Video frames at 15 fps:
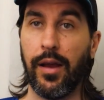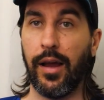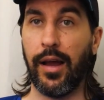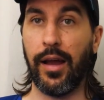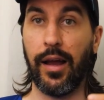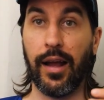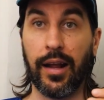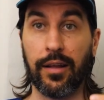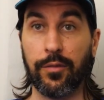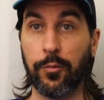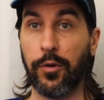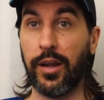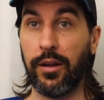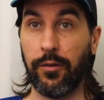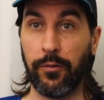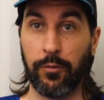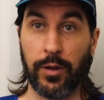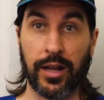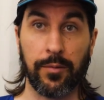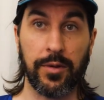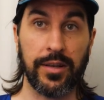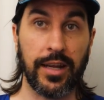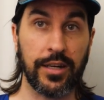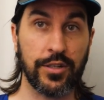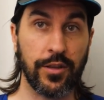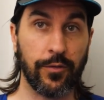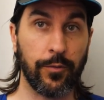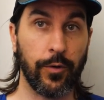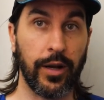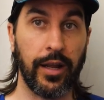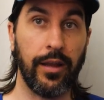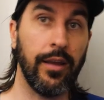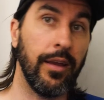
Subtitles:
I got some great recommendations for you.